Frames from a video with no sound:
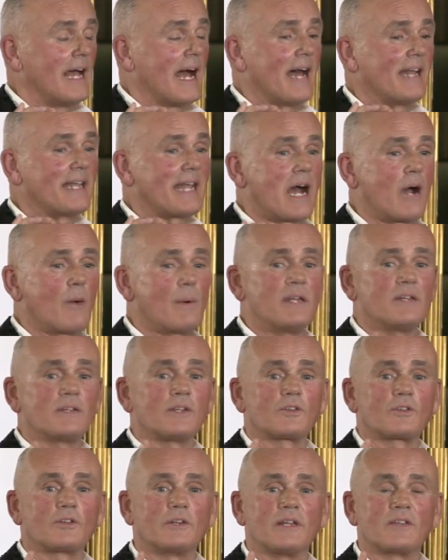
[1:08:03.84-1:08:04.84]
And our
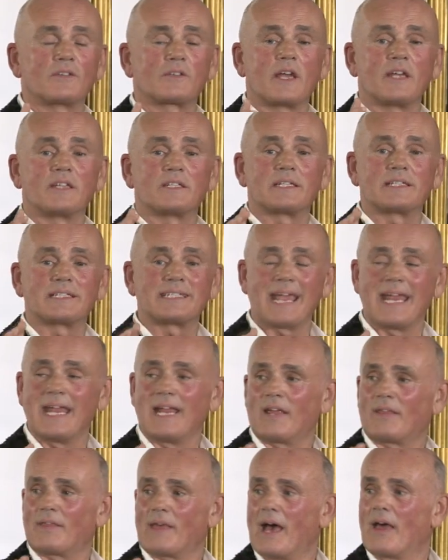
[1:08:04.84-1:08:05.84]
industry is going to
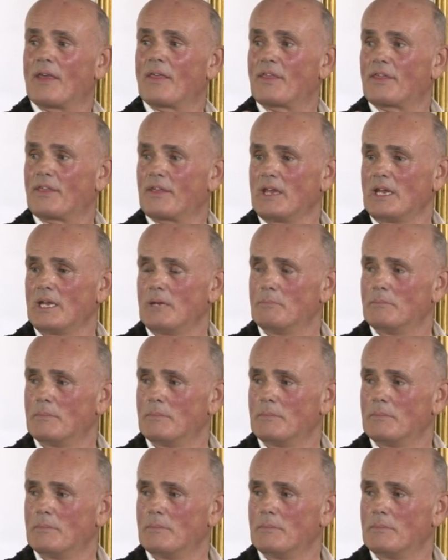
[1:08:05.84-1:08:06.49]
take that theme